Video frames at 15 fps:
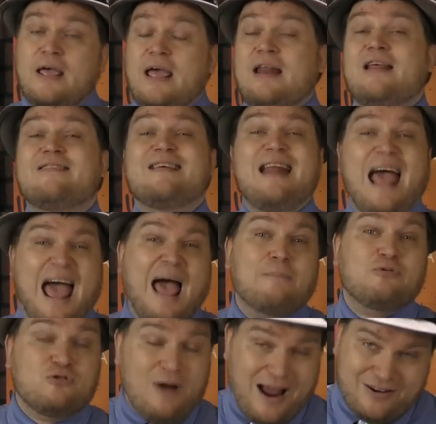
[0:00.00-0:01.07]
It is an
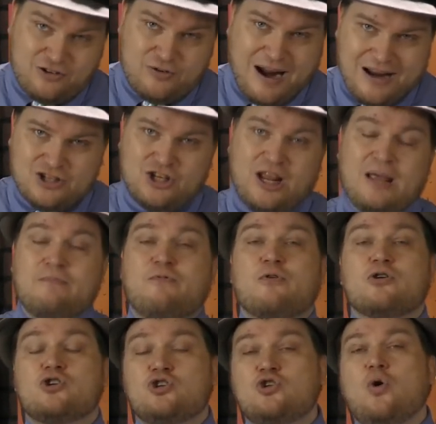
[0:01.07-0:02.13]
abstract strategy game
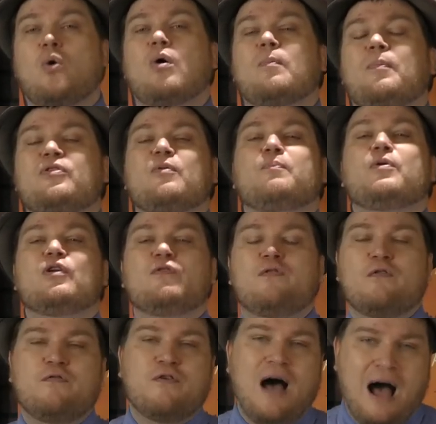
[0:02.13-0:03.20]
for sure, but the
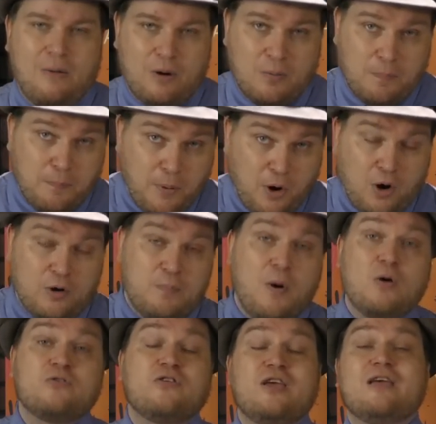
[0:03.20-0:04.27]
beautiful flower bird
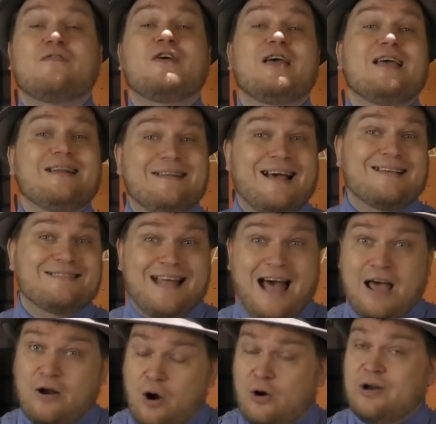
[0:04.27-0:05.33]
motif does
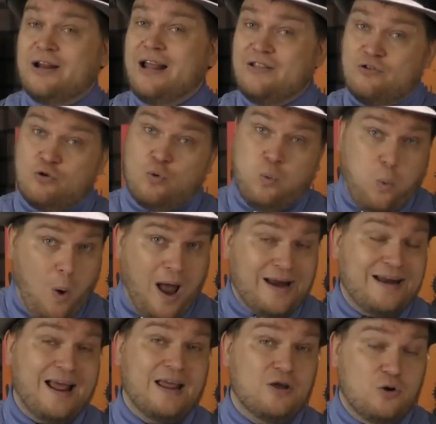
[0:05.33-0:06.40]
not hurt it. It's
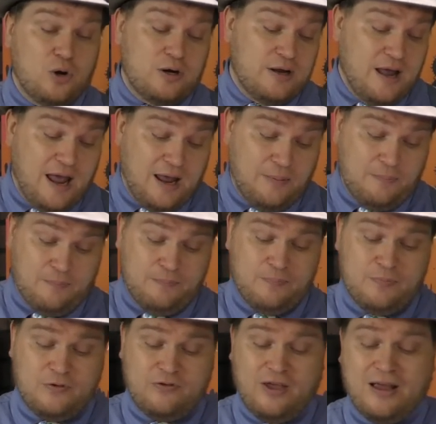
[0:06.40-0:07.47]
quite a good game,
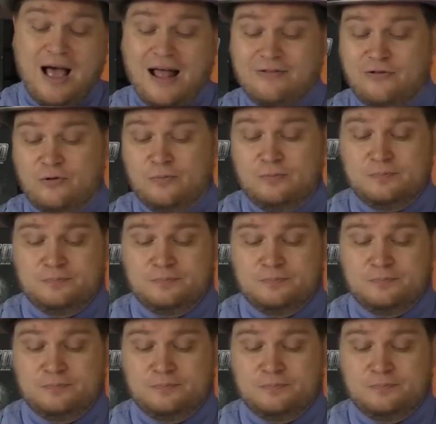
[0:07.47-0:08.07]
Seikatsu.